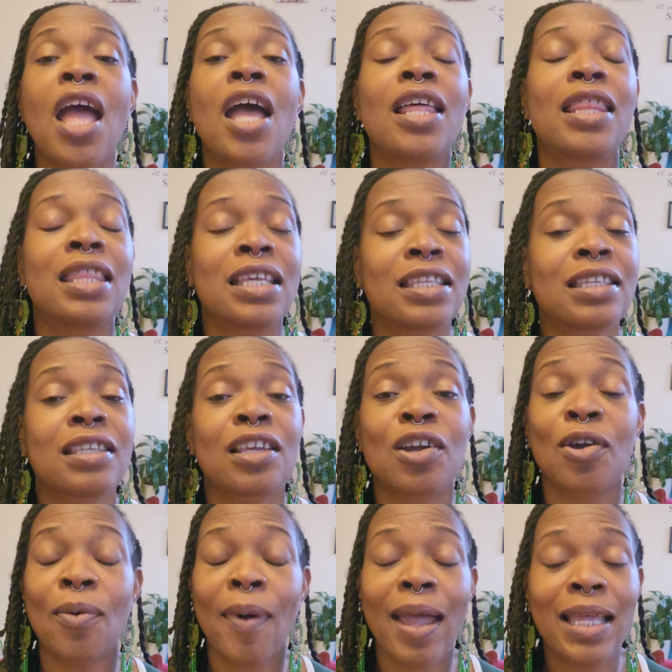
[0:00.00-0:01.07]
this is a
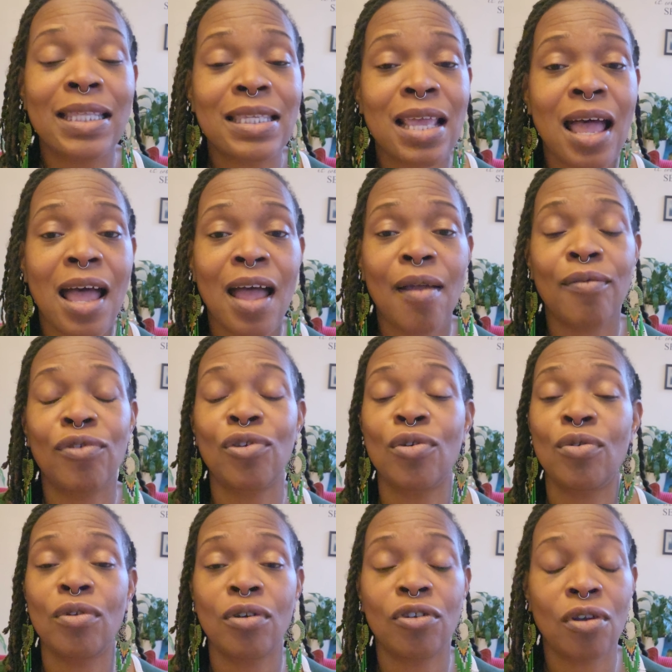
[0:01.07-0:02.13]
great time to